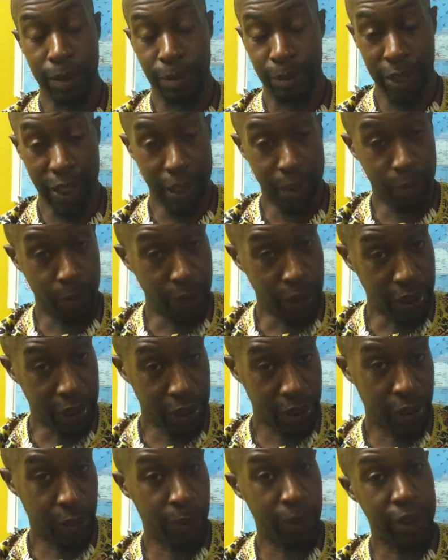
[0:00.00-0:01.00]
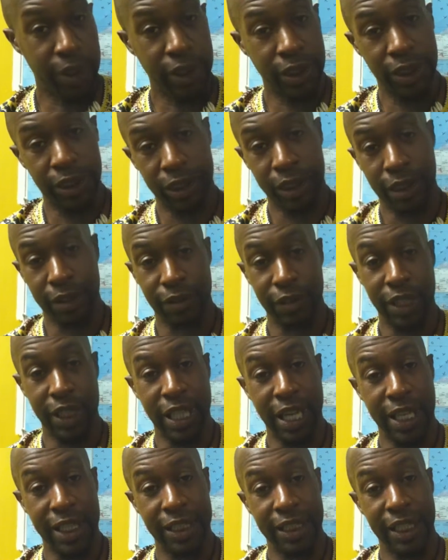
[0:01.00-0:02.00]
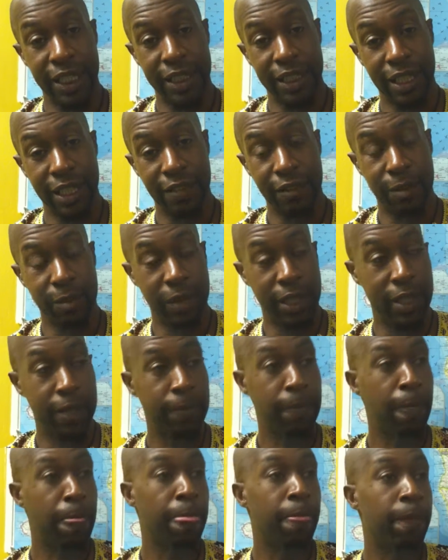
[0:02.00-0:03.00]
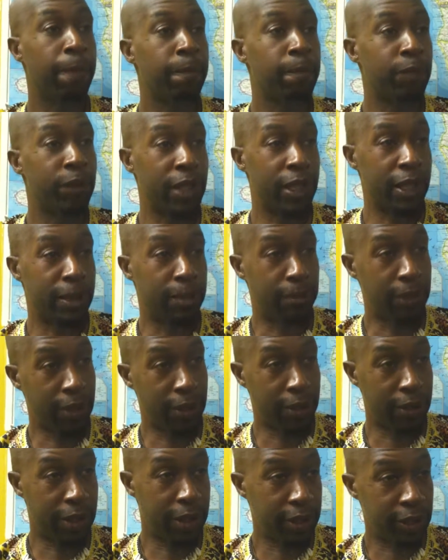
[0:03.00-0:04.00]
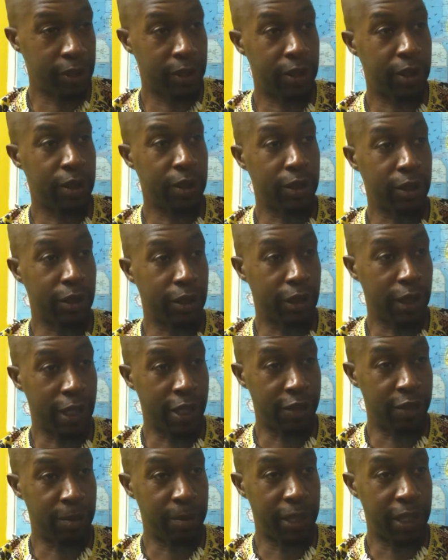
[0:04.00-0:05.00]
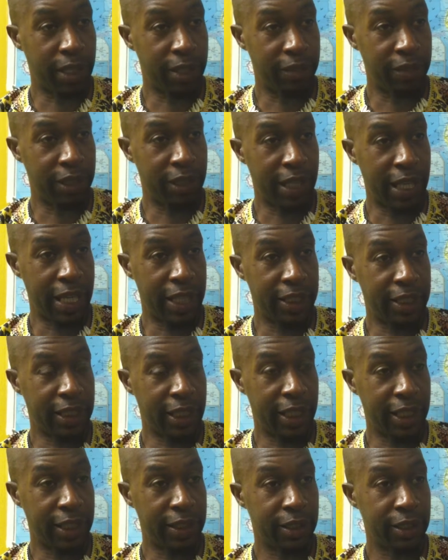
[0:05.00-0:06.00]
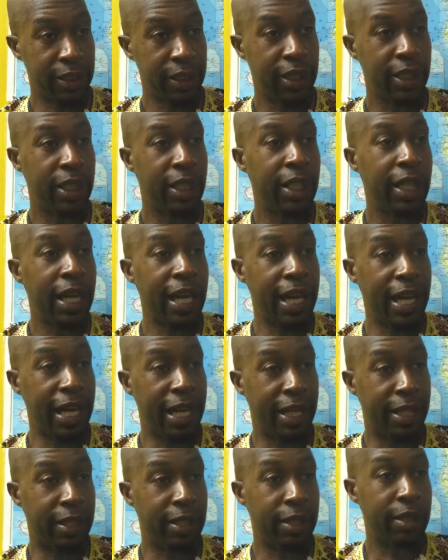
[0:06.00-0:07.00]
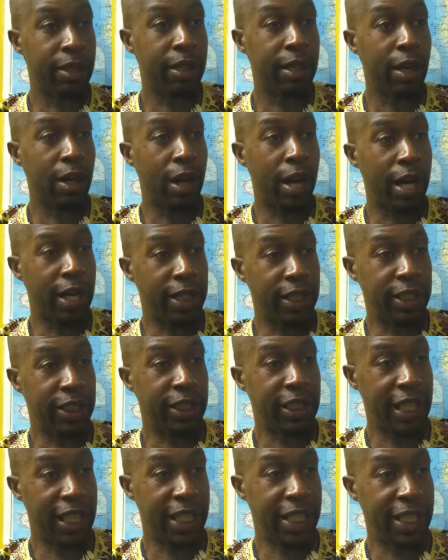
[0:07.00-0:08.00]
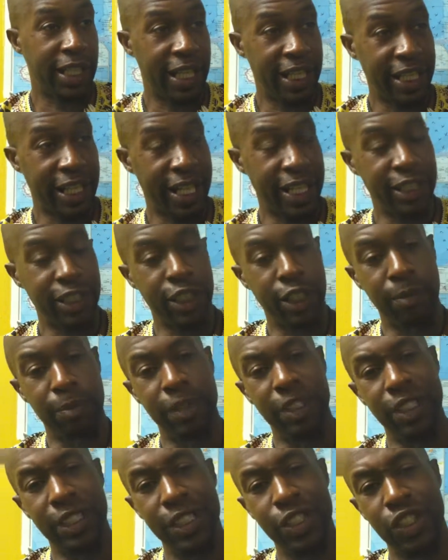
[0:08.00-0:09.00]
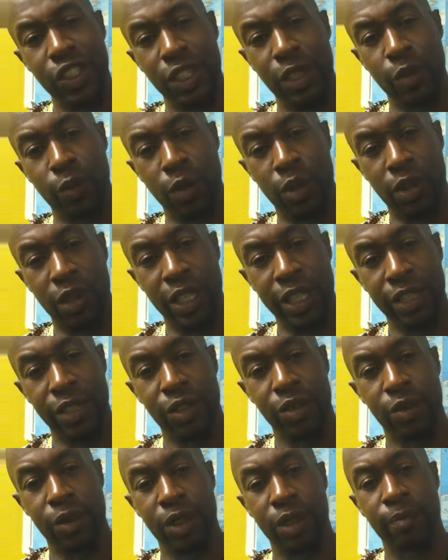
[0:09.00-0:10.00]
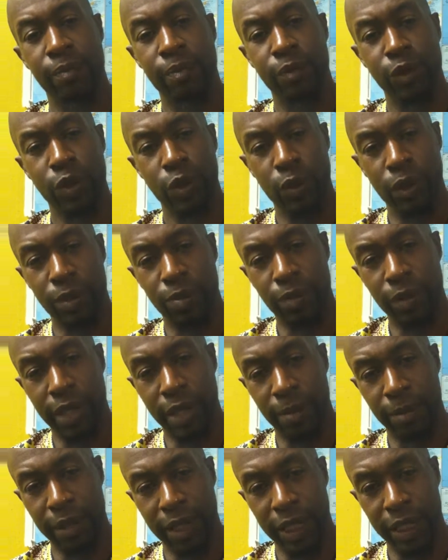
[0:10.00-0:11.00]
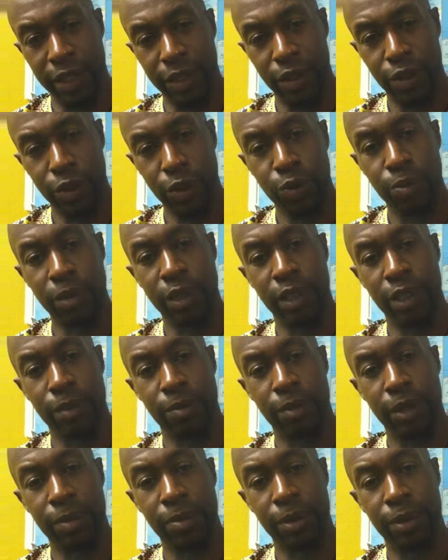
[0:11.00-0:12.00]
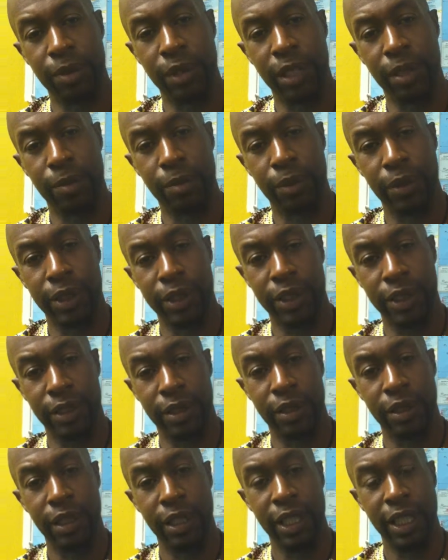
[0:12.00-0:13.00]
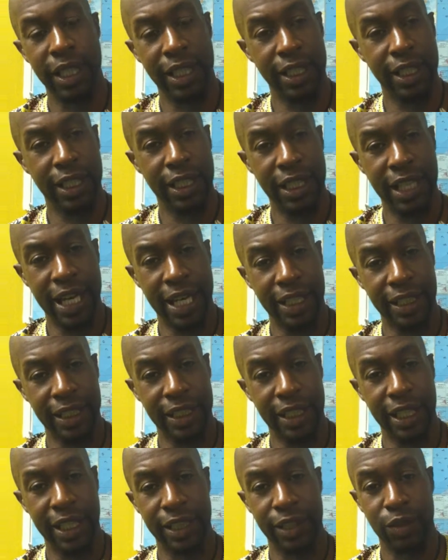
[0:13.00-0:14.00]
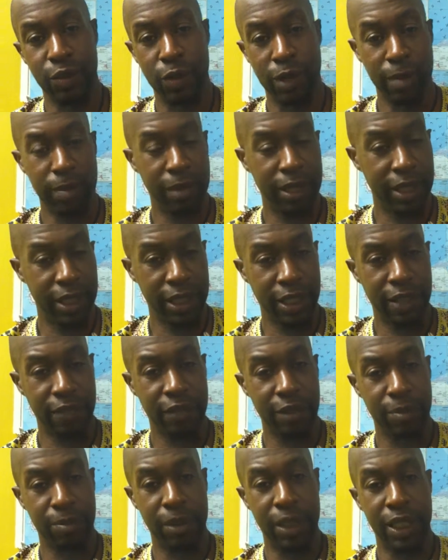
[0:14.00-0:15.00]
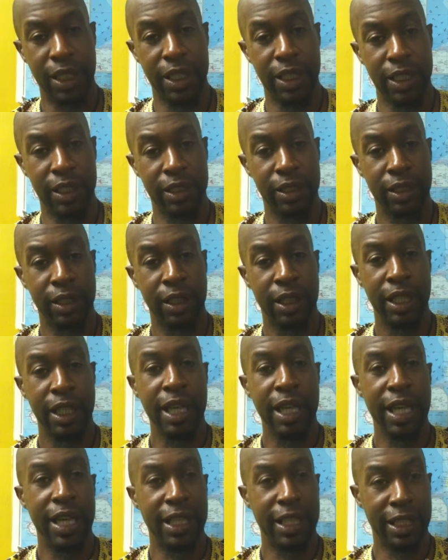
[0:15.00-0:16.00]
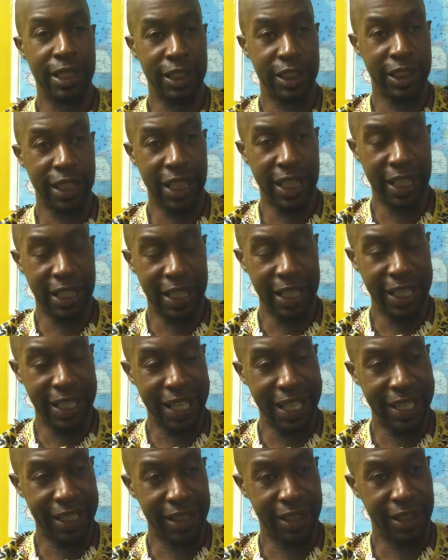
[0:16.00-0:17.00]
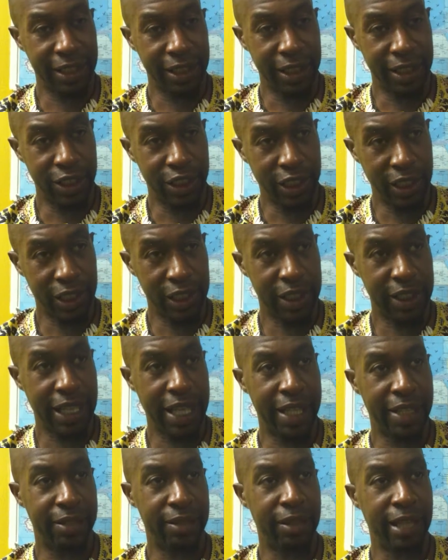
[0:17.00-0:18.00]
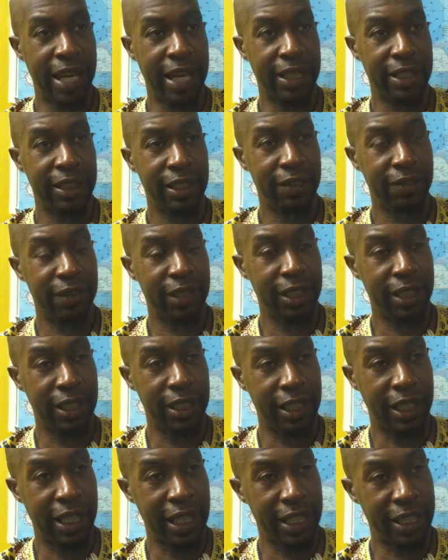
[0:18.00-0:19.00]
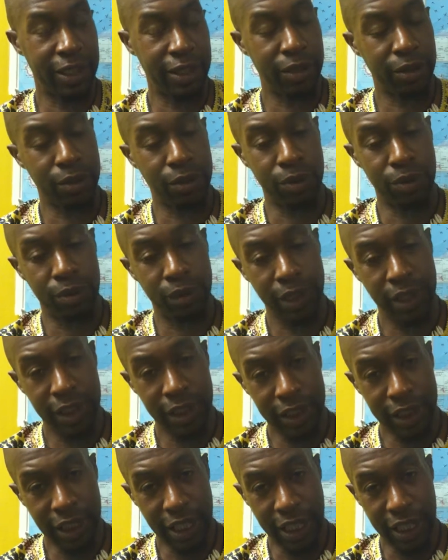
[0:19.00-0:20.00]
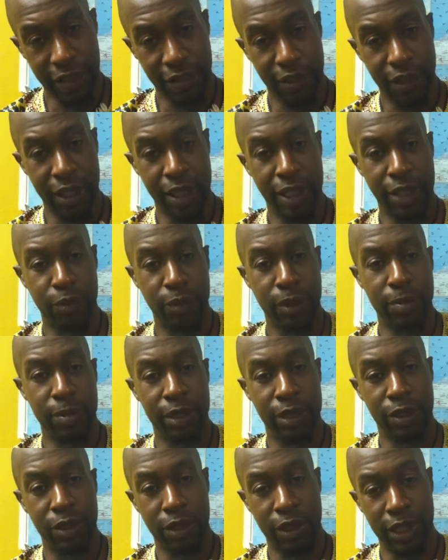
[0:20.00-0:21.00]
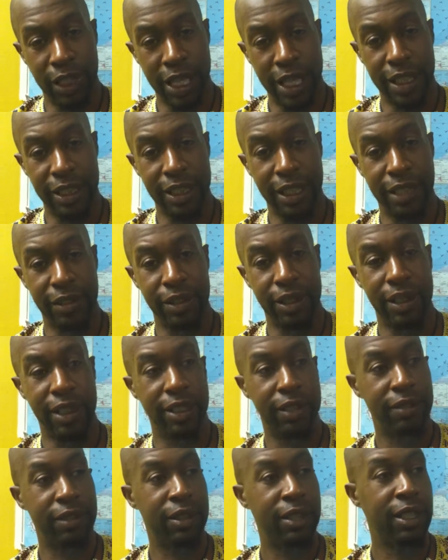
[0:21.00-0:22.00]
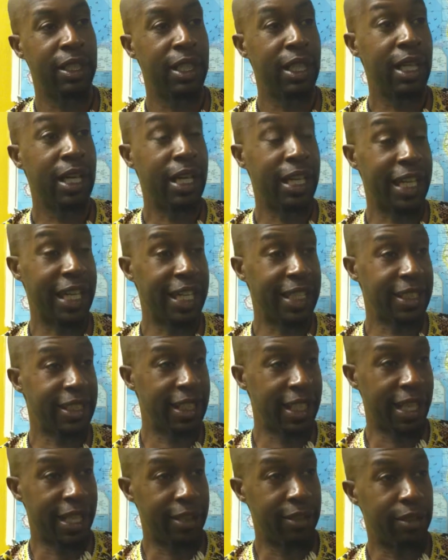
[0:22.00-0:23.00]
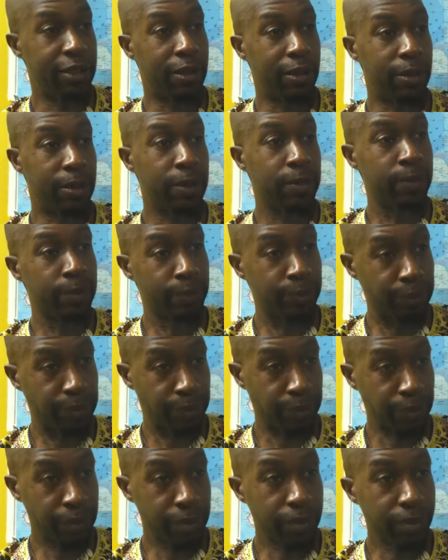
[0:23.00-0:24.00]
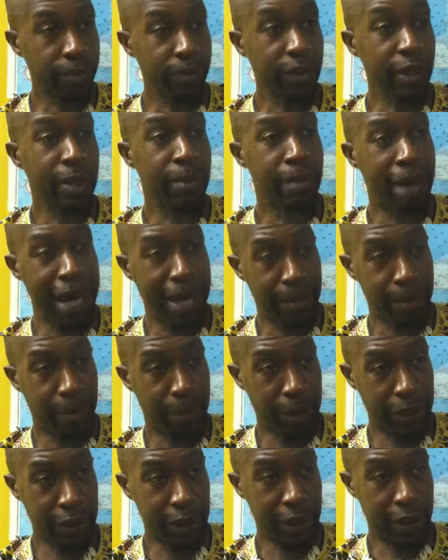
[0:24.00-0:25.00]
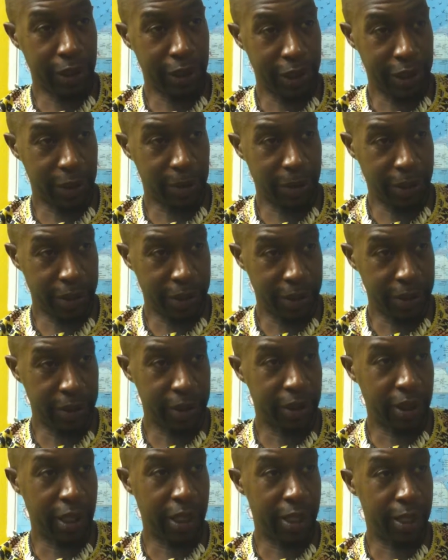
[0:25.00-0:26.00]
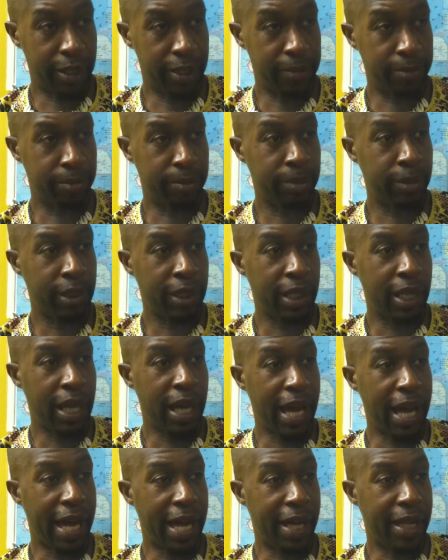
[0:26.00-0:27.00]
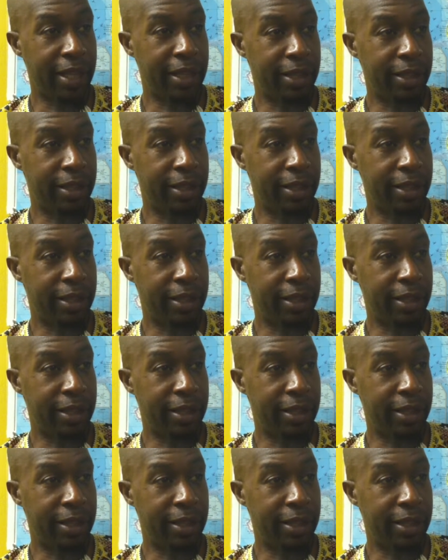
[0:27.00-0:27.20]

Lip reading: being political prisoners of the United States government, the imperialist government of the United States, and understanding that that is their position in world history, with there being 2 million people in prison in the United States, 1 million of them being us, and understanding that that is a genocidal activity akin to slavery, and we must organize ourselves against that. So my personal experience, I